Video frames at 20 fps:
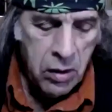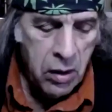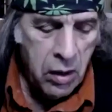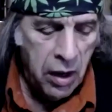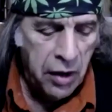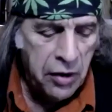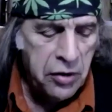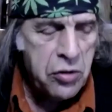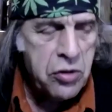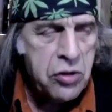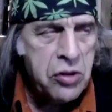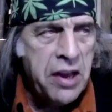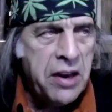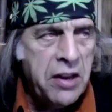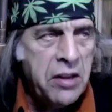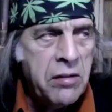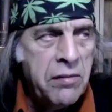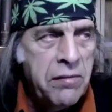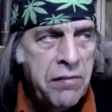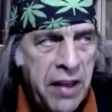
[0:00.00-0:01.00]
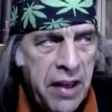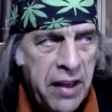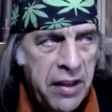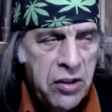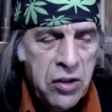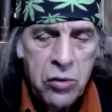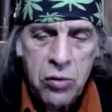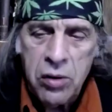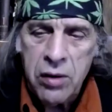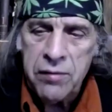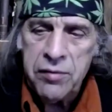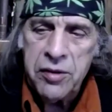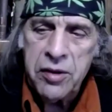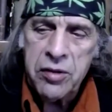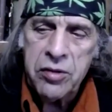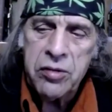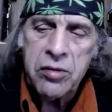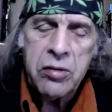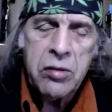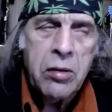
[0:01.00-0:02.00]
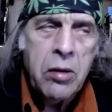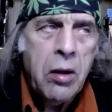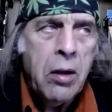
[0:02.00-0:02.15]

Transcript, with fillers: Understanding the value of this,